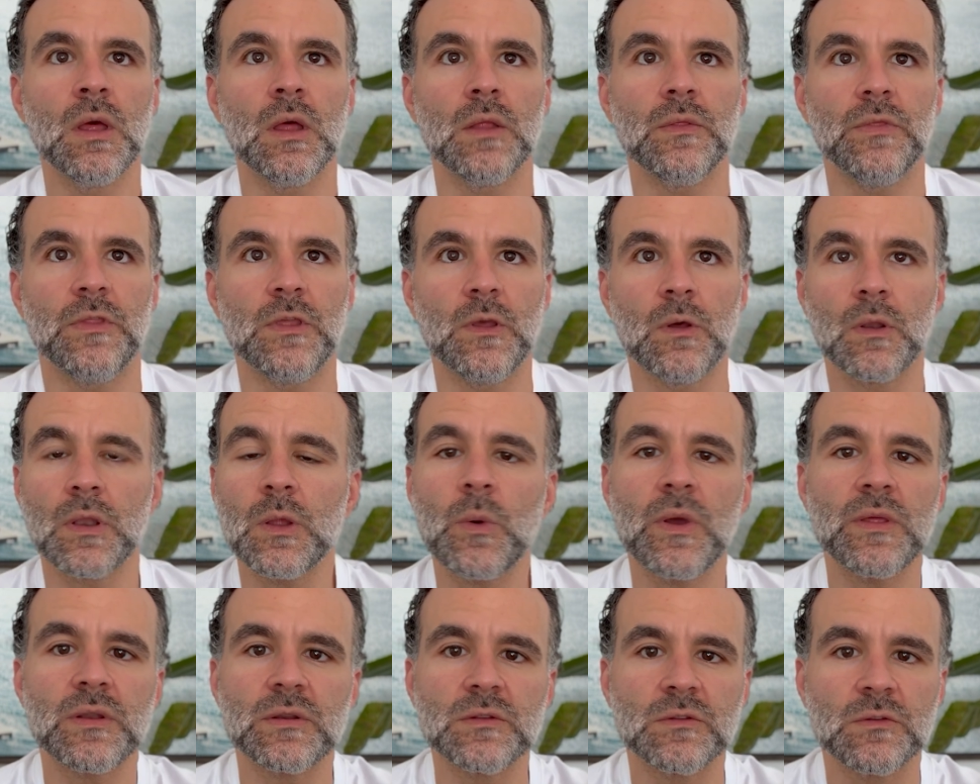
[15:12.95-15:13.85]
the only
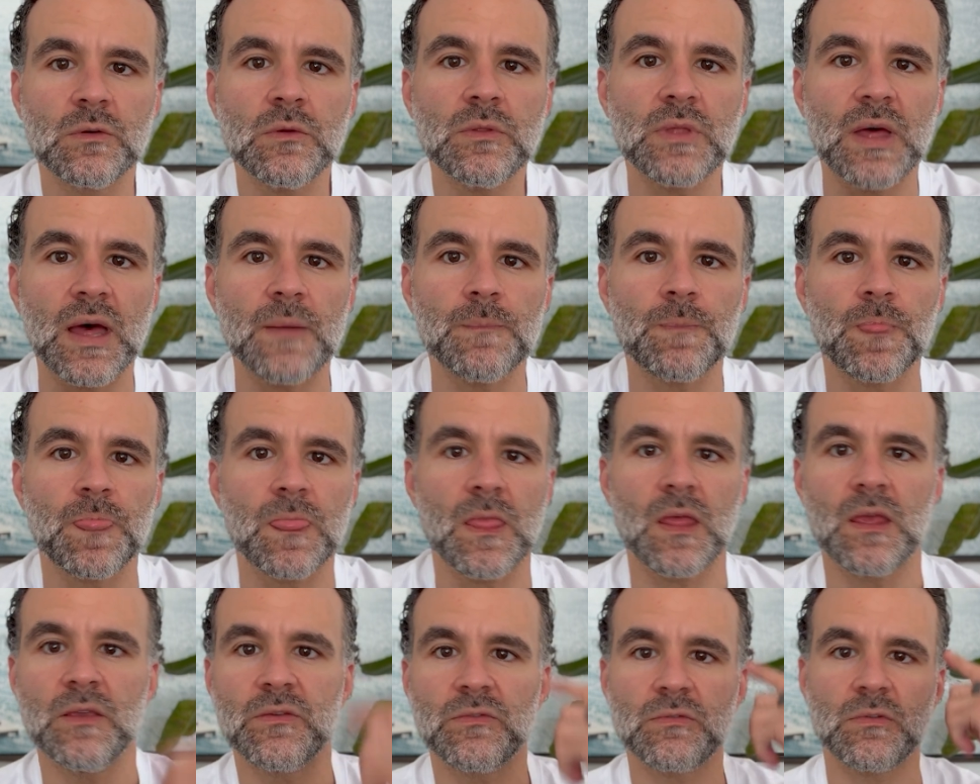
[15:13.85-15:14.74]
way to do that
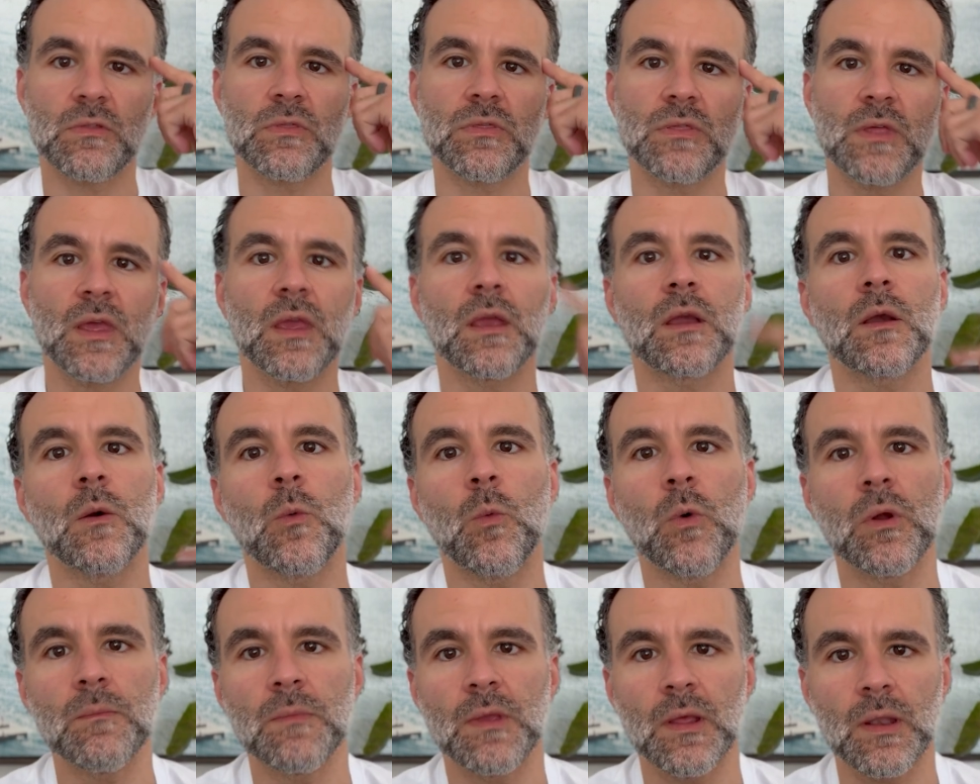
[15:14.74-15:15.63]
is to think
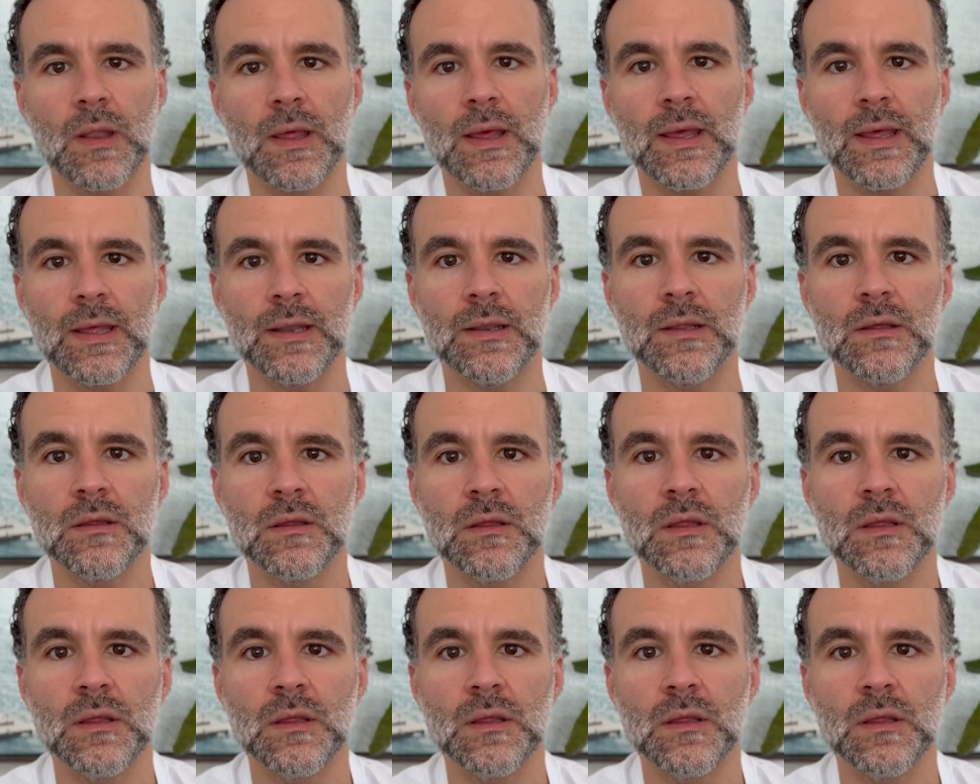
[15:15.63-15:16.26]
one meal ahead.